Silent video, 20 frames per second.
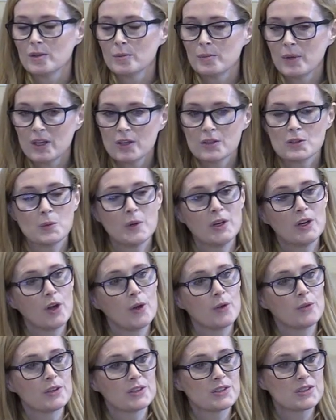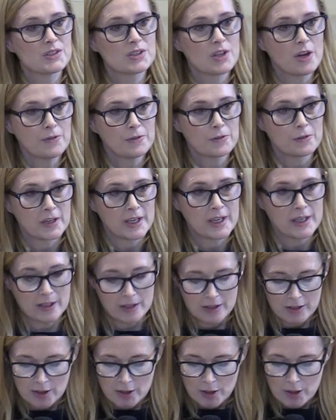because we know that suffering
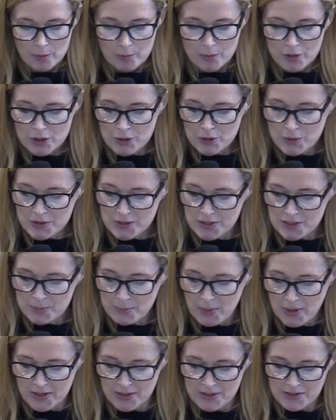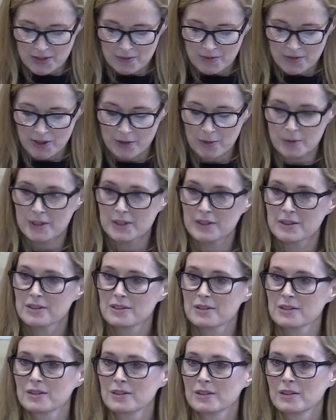produces
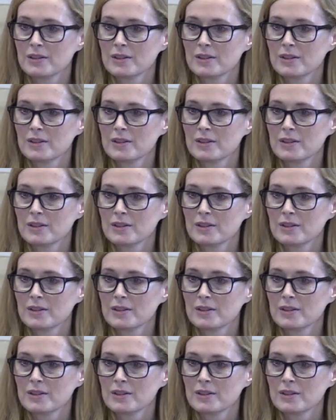perseverance,